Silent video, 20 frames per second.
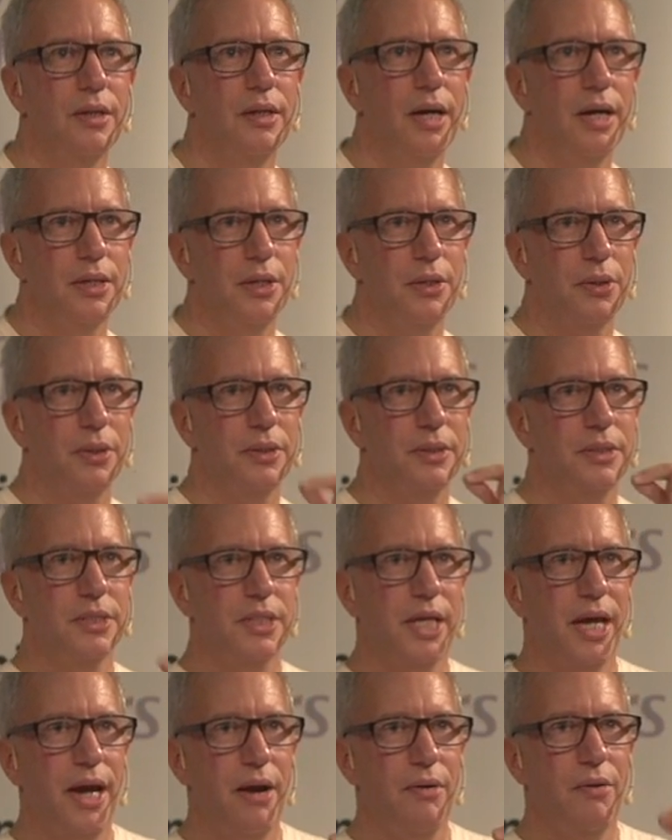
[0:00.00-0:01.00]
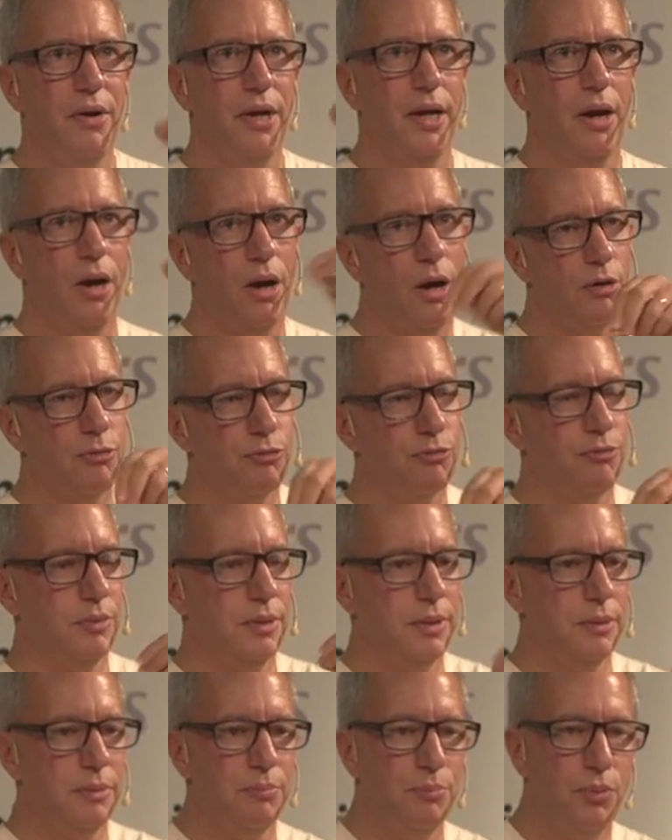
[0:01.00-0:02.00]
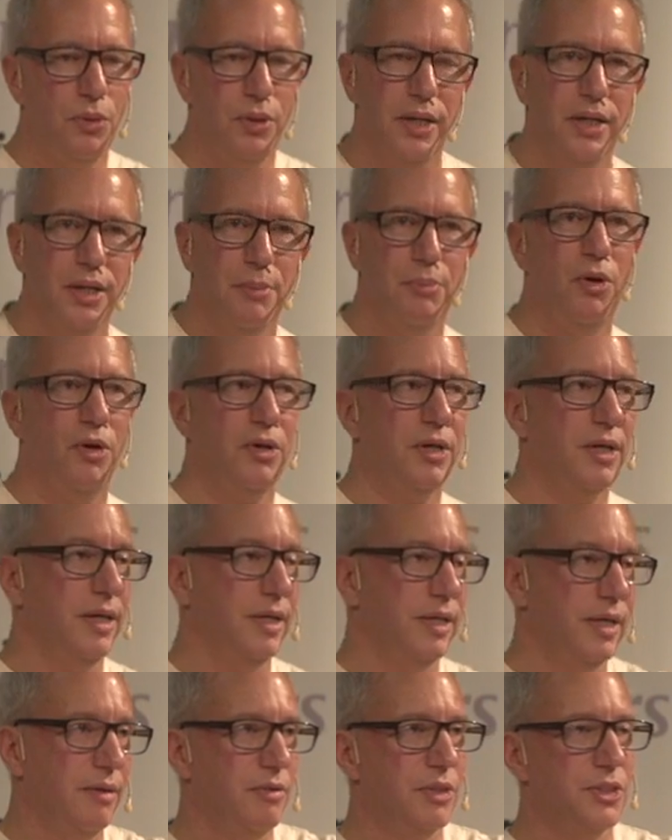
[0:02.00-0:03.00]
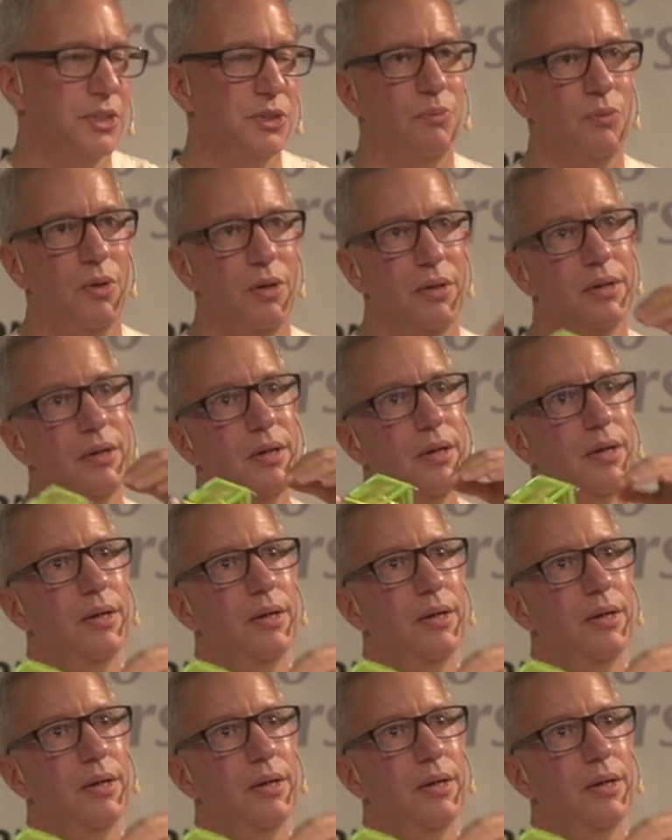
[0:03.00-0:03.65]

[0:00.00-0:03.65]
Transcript: and you can tear it off, put it in your pocket, give it to someone,